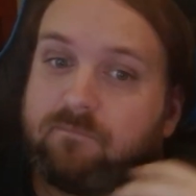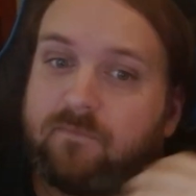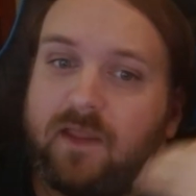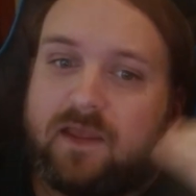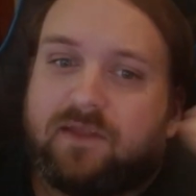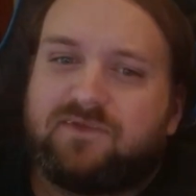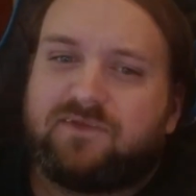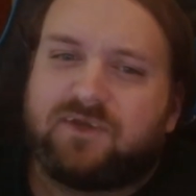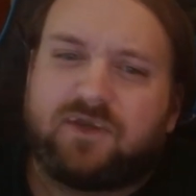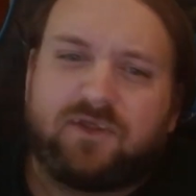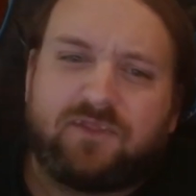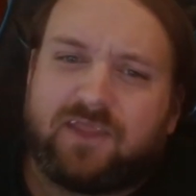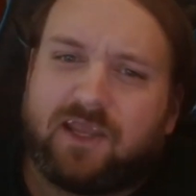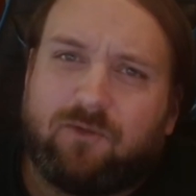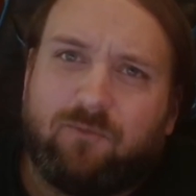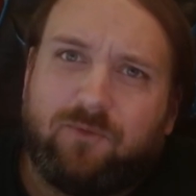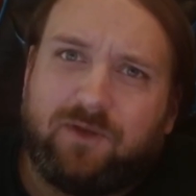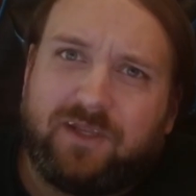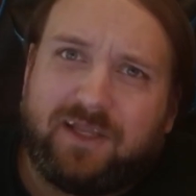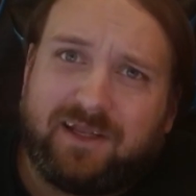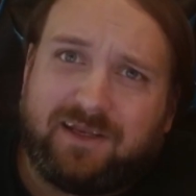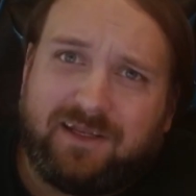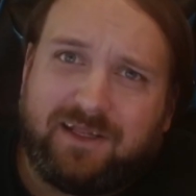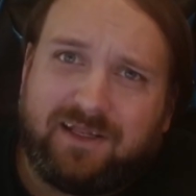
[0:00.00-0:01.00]
It's a good thing we
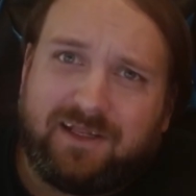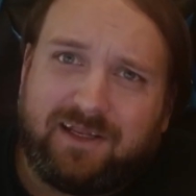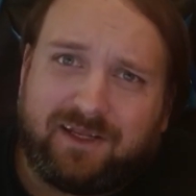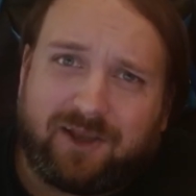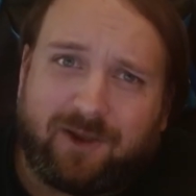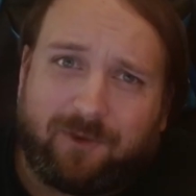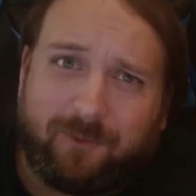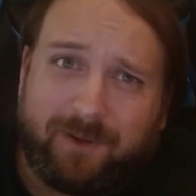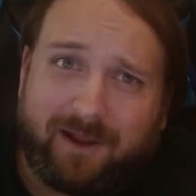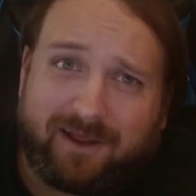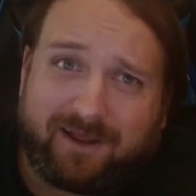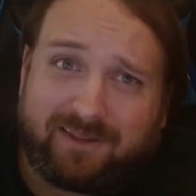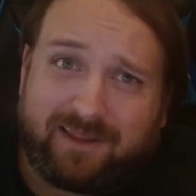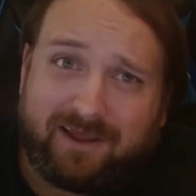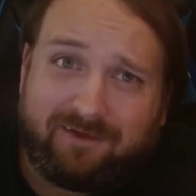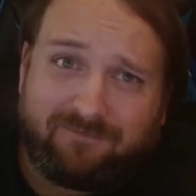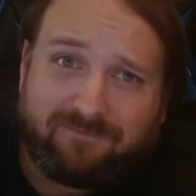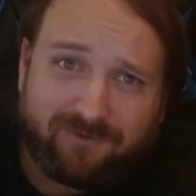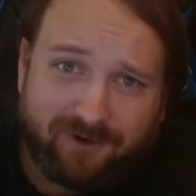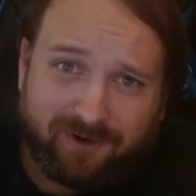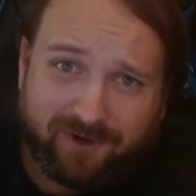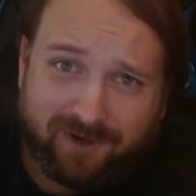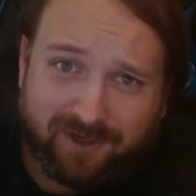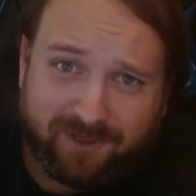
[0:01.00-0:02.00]
didn't need to go back that
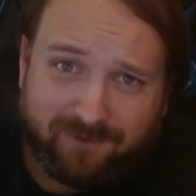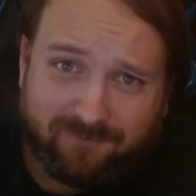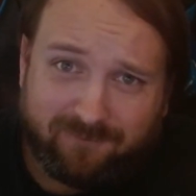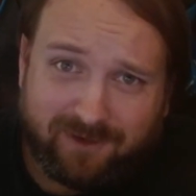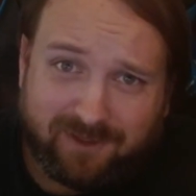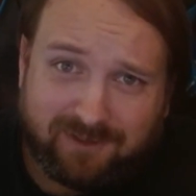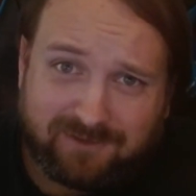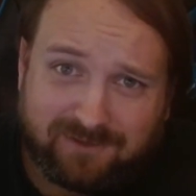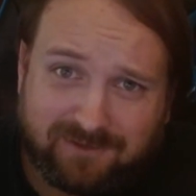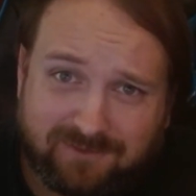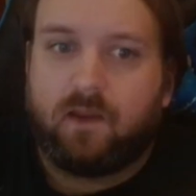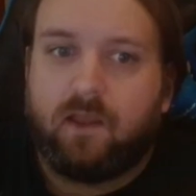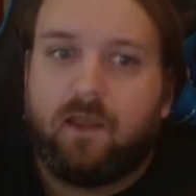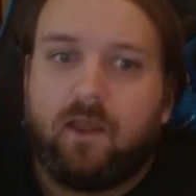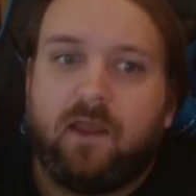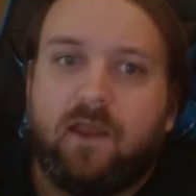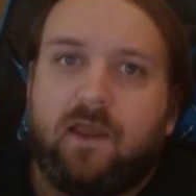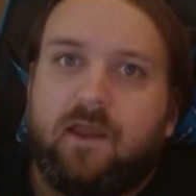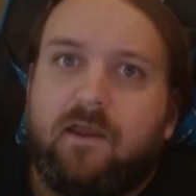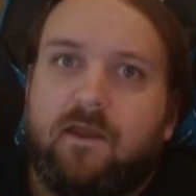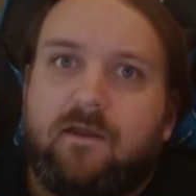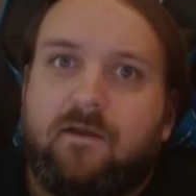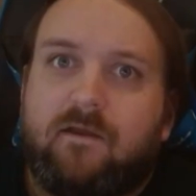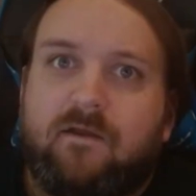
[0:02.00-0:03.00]
far anyways.
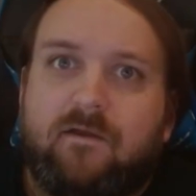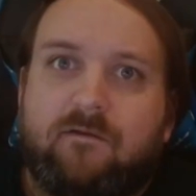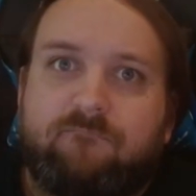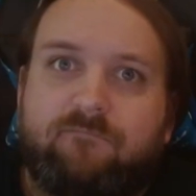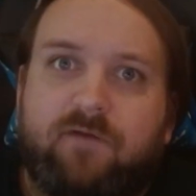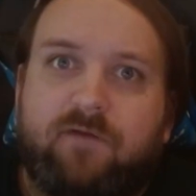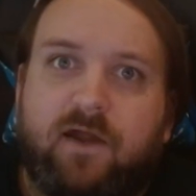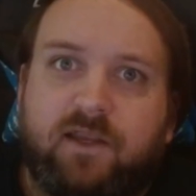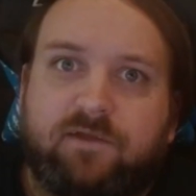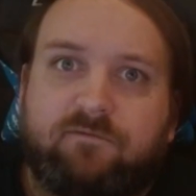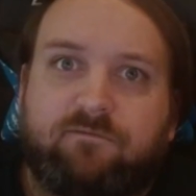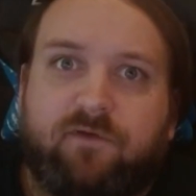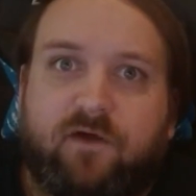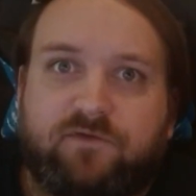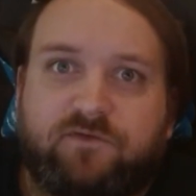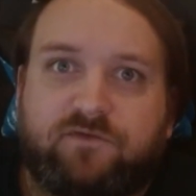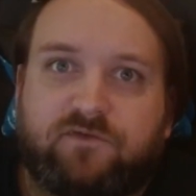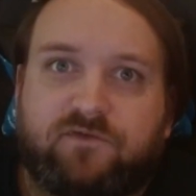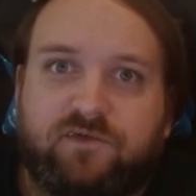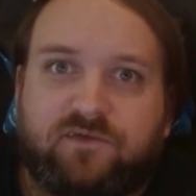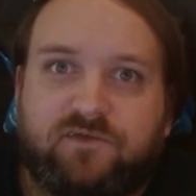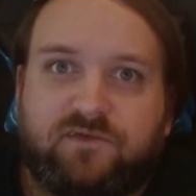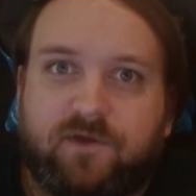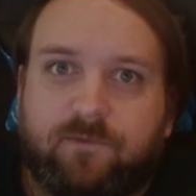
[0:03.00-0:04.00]
Finding
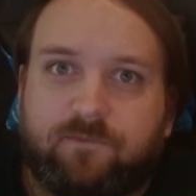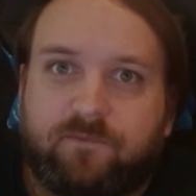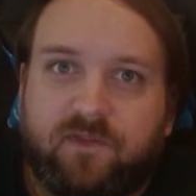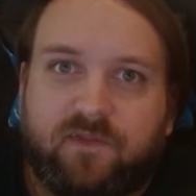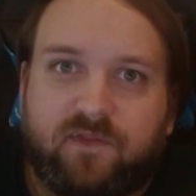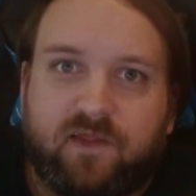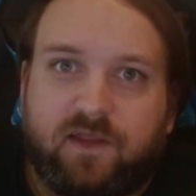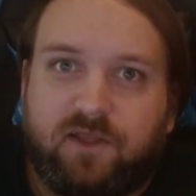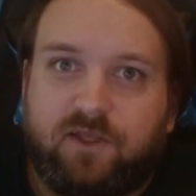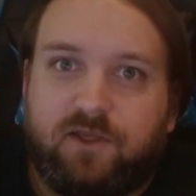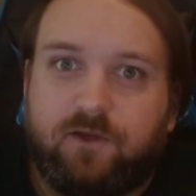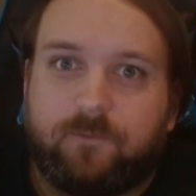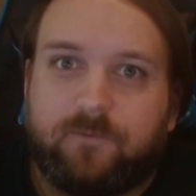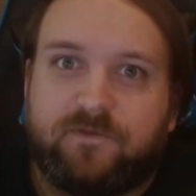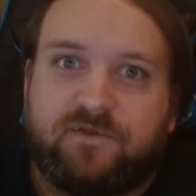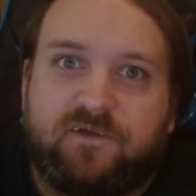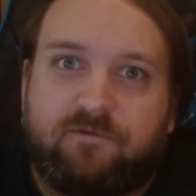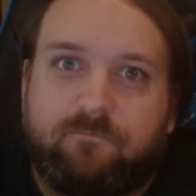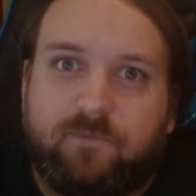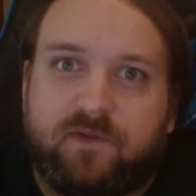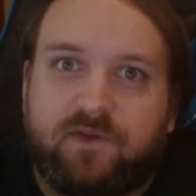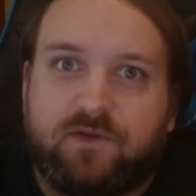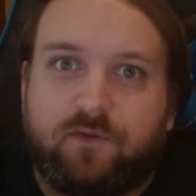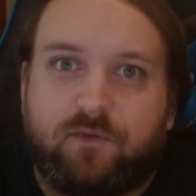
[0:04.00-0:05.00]
fossils is something that humans
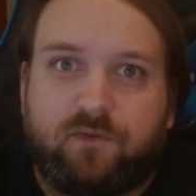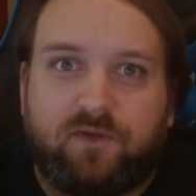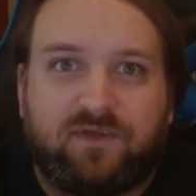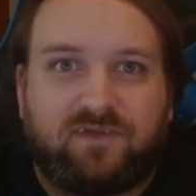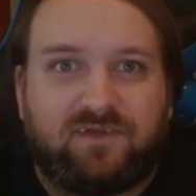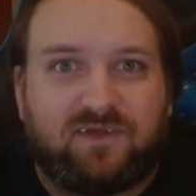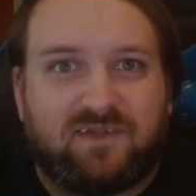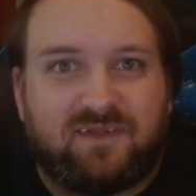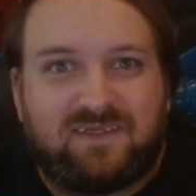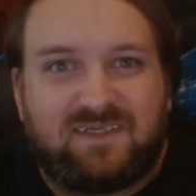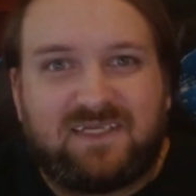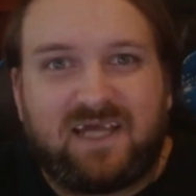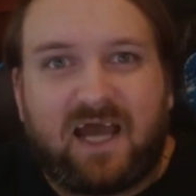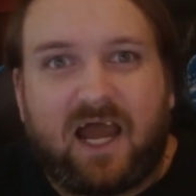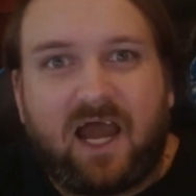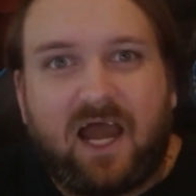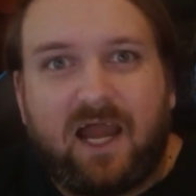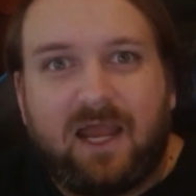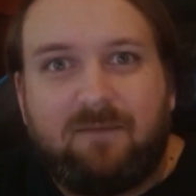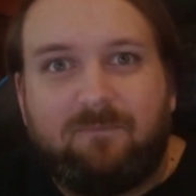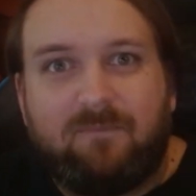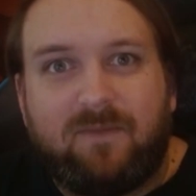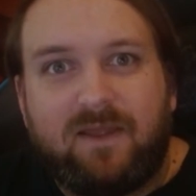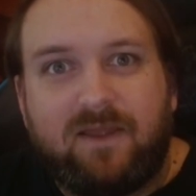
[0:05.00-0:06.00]
have been doing since
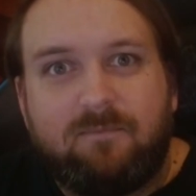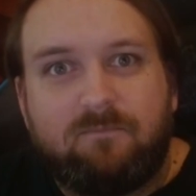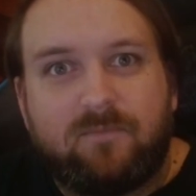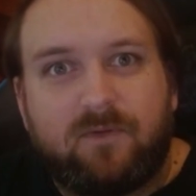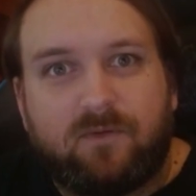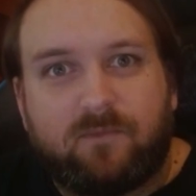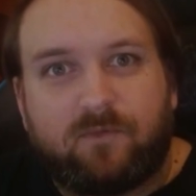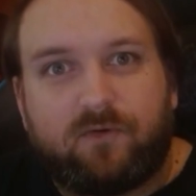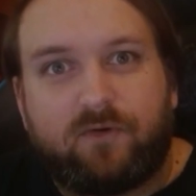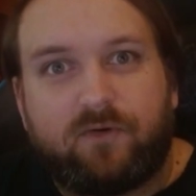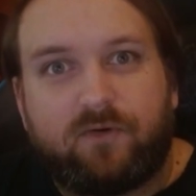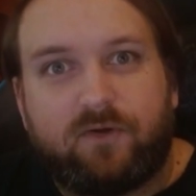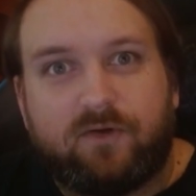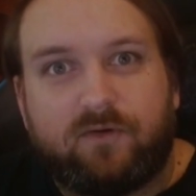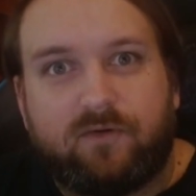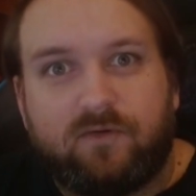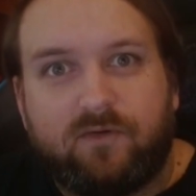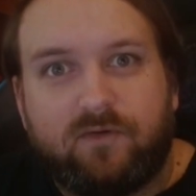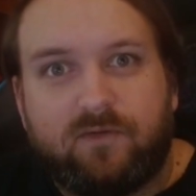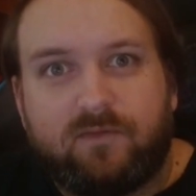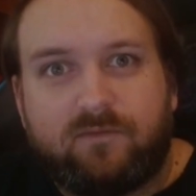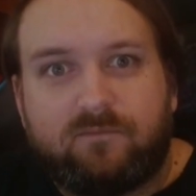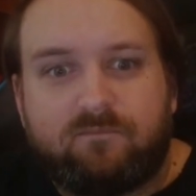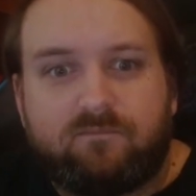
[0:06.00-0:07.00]
time immemorial.
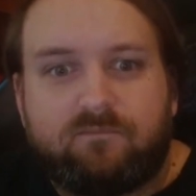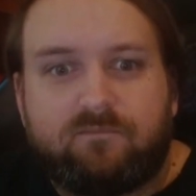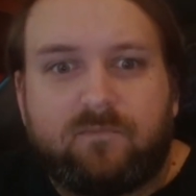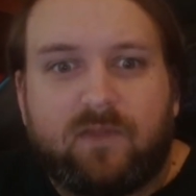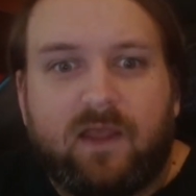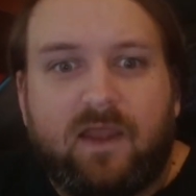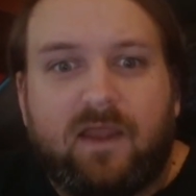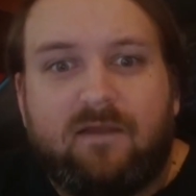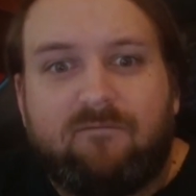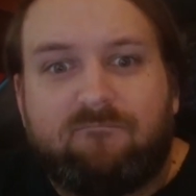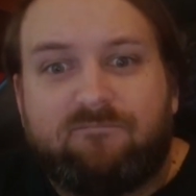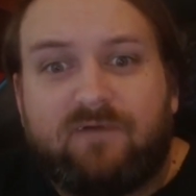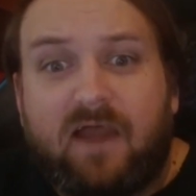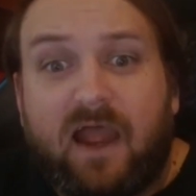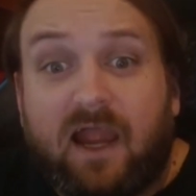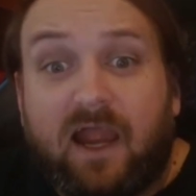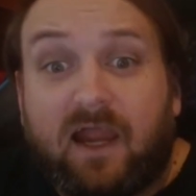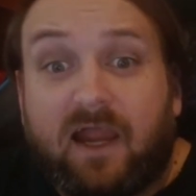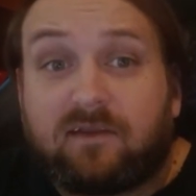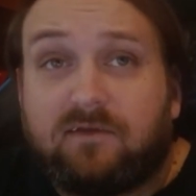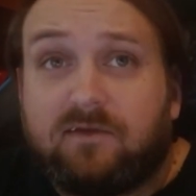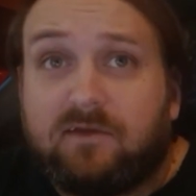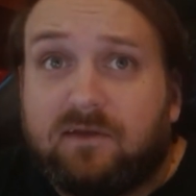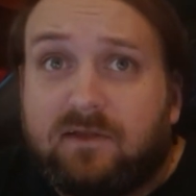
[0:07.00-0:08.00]
In
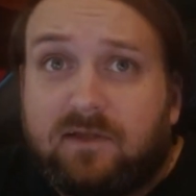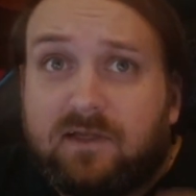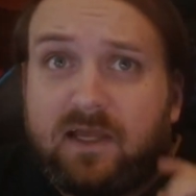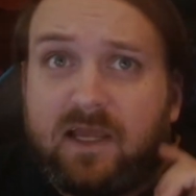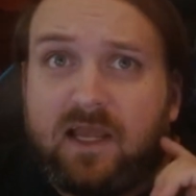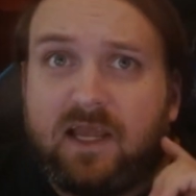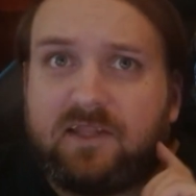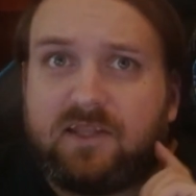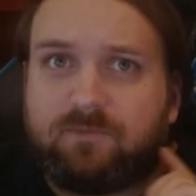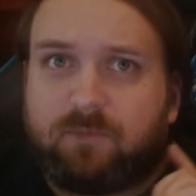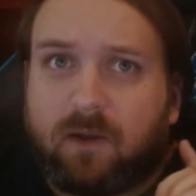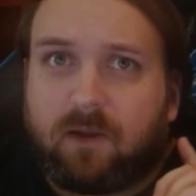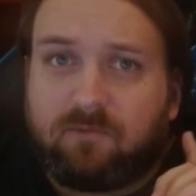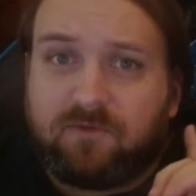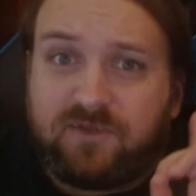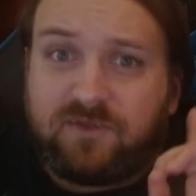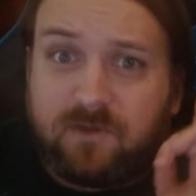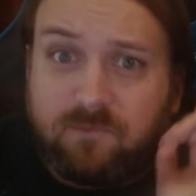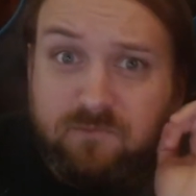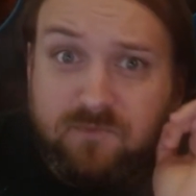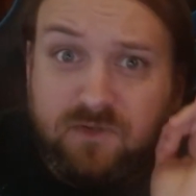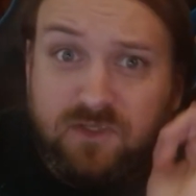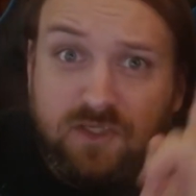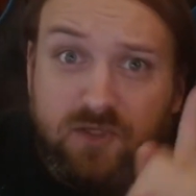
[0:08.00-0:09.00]
fact, it's probably
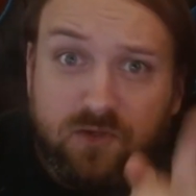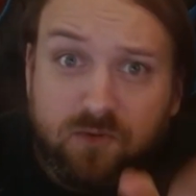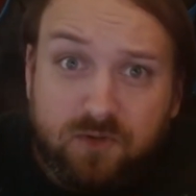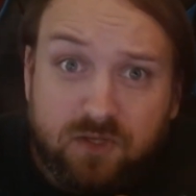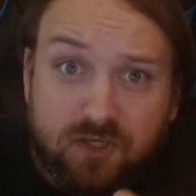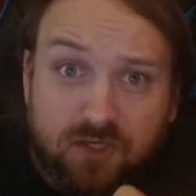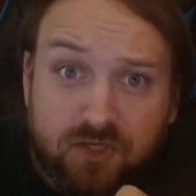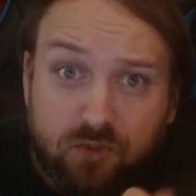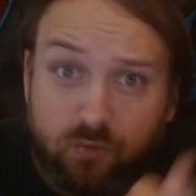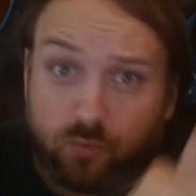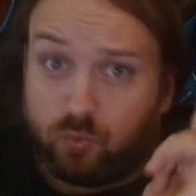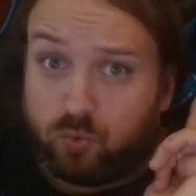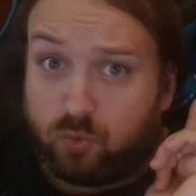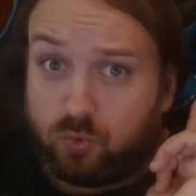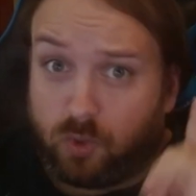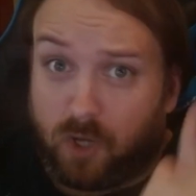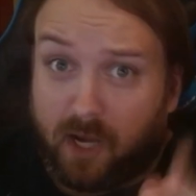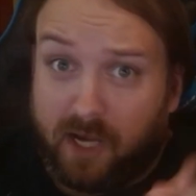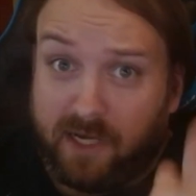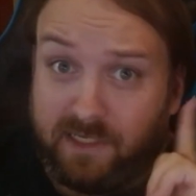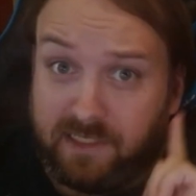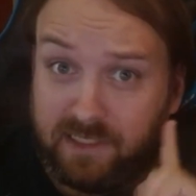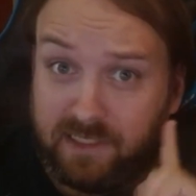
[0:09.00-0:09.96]
something you can do right